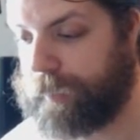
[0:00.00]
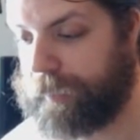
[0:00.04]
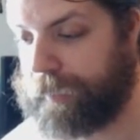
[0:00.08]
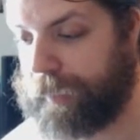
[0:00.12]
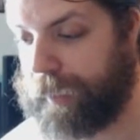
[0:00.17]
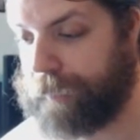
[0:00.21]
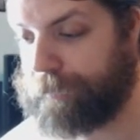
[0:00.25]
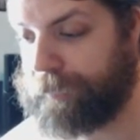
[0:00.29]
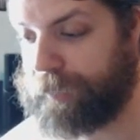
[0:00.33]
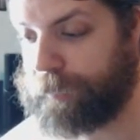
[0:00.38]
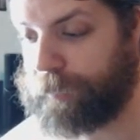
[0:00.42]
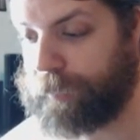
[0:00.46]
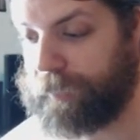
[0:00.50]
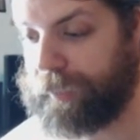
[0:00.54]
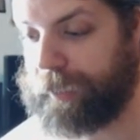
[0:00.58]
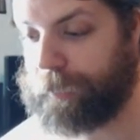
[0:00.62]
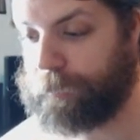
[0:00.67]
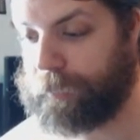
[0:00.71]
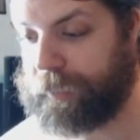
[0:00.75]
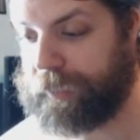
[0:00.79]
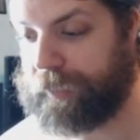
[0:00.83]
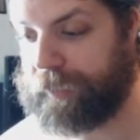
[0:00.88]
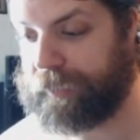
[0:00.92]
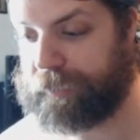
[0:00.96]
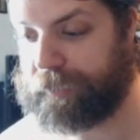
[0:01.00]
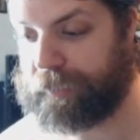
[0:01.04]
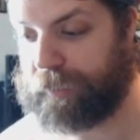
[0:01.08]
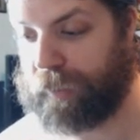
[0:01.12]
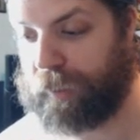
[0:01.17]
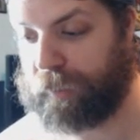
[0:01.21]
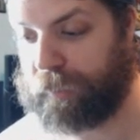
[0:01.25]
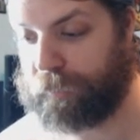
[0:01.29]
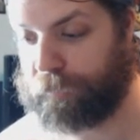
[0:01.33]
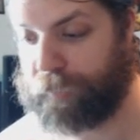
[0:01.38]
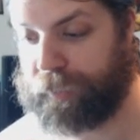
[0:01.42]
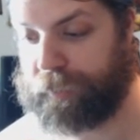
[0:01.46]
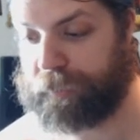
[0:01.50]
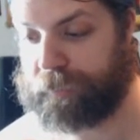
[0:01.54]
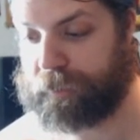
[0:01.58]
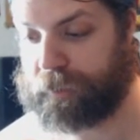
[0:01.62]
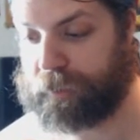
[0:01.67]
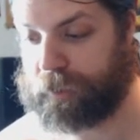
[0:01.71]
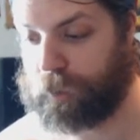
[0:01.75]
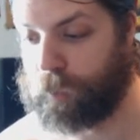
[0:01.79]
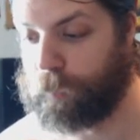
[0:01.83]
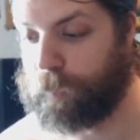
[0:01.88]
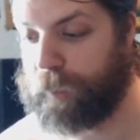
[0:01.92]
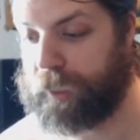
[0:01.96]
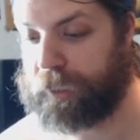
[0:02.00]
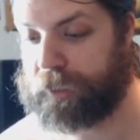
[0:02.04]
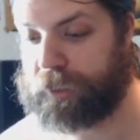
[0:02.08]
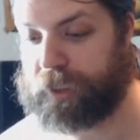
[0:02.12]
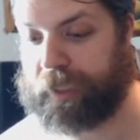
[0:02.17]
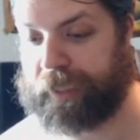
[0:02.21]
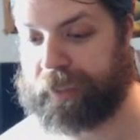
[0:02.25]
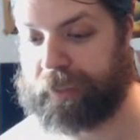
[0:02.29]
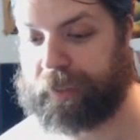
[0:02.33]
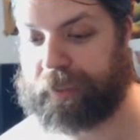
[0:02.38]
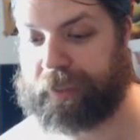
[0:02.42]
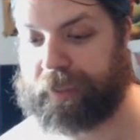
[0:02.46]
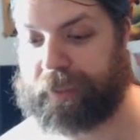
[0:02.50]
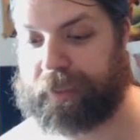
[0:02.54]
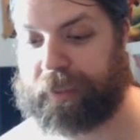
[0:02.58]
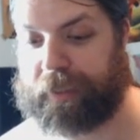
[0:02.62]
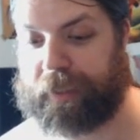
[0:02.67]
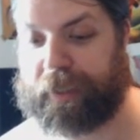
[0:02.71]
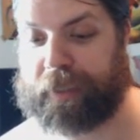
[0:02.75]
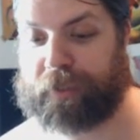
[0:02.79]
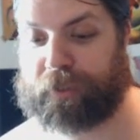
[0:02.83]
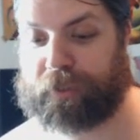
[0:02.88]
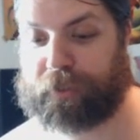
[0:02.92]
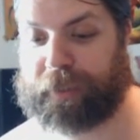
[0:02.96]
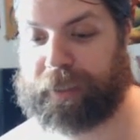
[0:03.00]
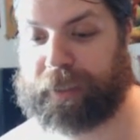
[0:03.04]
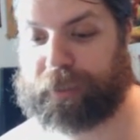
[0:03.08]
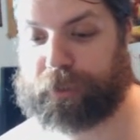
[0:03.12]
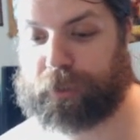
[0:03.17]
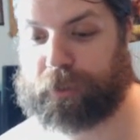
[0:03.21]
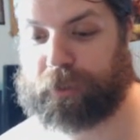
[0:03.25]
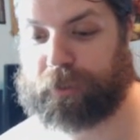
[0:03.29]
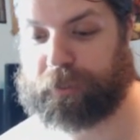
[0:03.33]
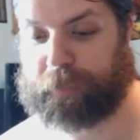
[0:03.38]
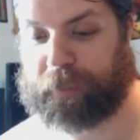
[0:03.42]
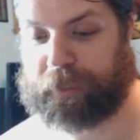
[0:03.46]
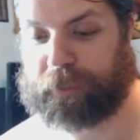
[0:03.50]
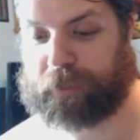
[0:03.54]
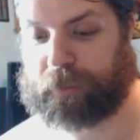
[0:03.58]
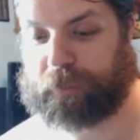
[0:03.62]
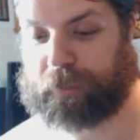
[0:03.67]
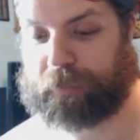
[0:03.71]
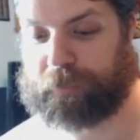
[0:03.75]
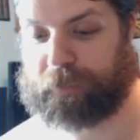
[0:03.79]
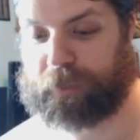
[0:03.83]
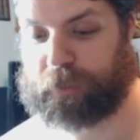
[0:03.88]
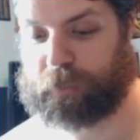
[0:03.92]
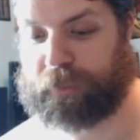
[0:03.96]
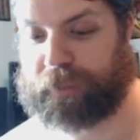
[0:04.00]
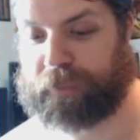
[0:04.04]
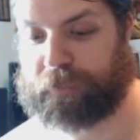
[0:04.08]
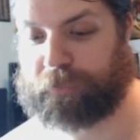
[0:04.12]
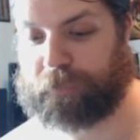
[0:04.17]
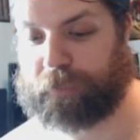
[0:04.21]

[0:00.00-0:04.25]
Like, I've been playing with this on Arena so much, and the interaction especially between